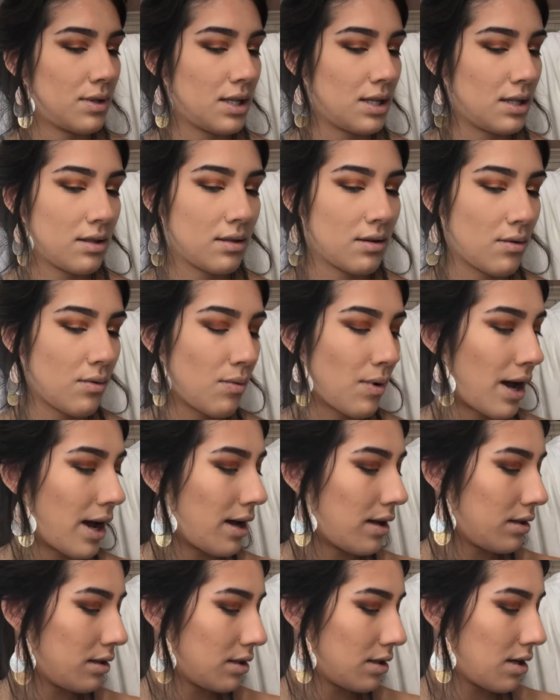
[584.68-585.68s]
with a
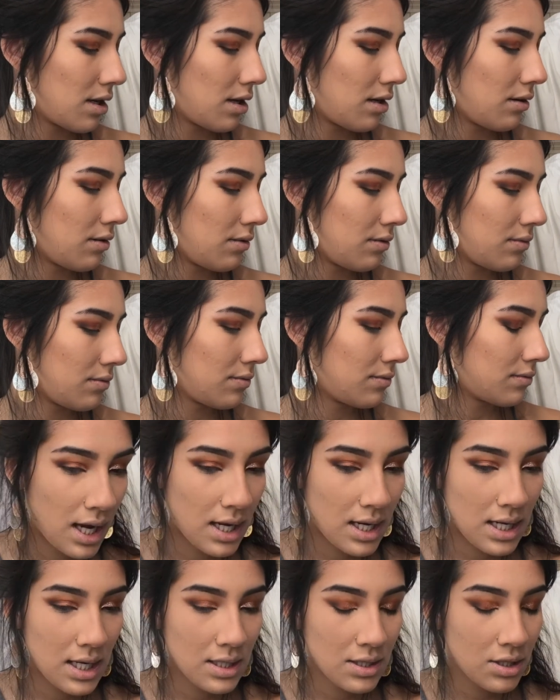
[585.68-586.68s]
while ago,
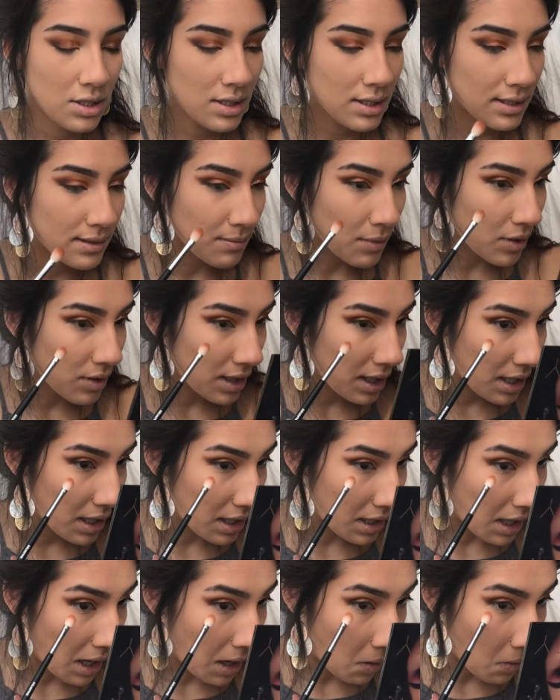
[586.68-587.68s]
and he's just smoking
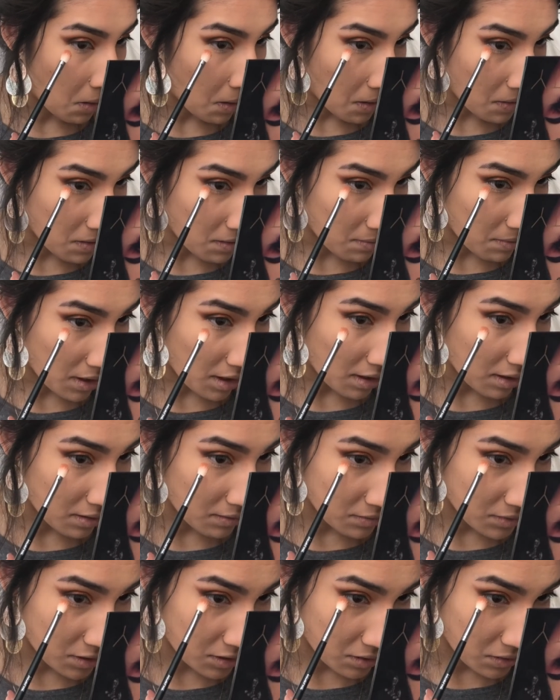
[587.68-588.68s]
it out on the
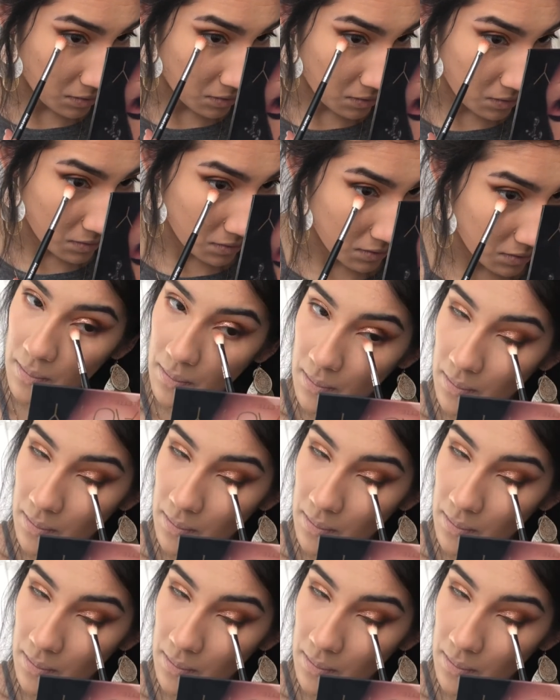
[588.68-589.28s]
bottom too.